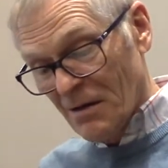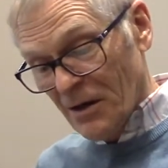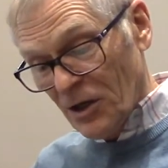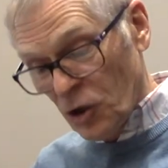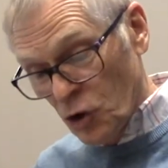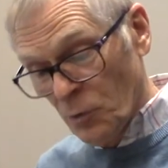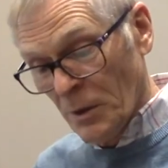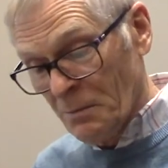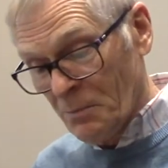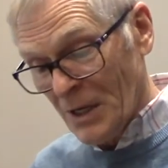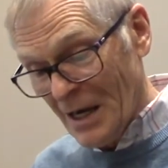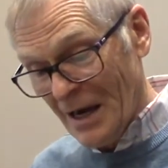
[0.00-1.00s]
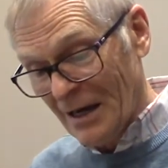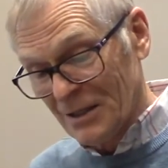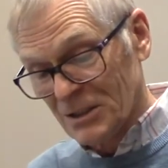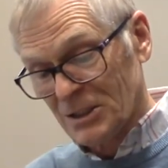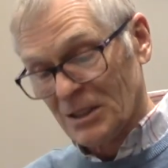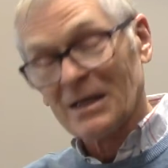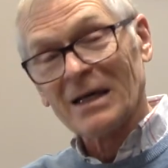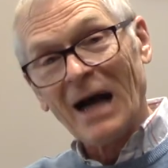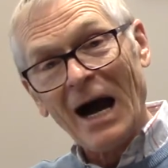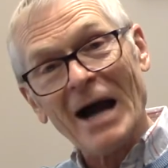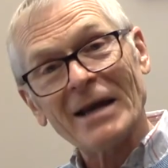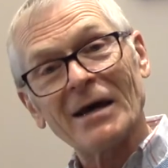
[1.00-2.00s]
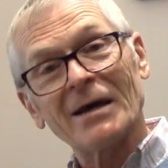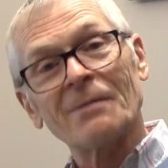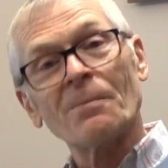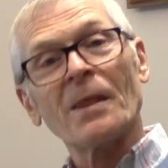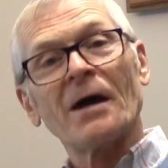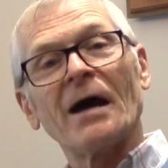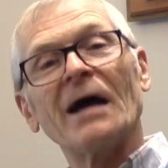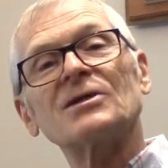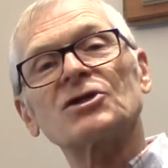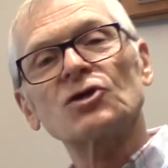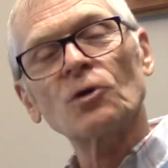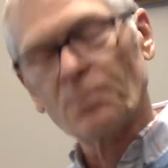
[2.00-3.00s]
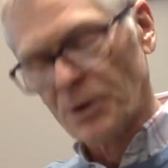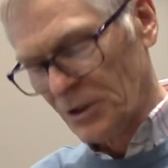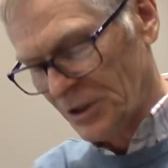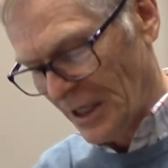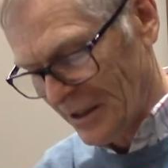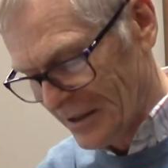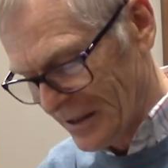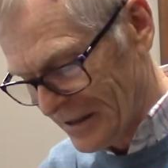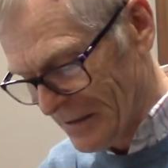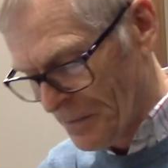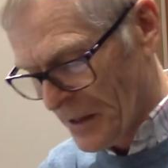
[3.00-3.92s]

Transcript: human beings guided and superintended